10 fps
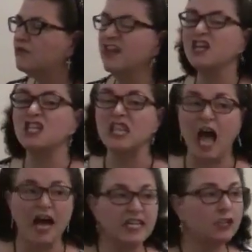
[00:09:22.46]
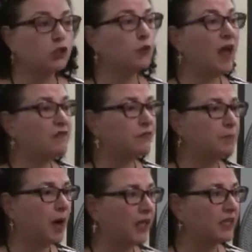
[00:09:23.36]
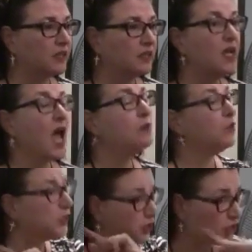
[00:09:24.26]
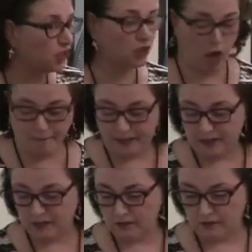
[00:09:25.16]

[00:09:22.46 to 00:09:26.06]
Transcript: They're lying to everybody, and we should stop it.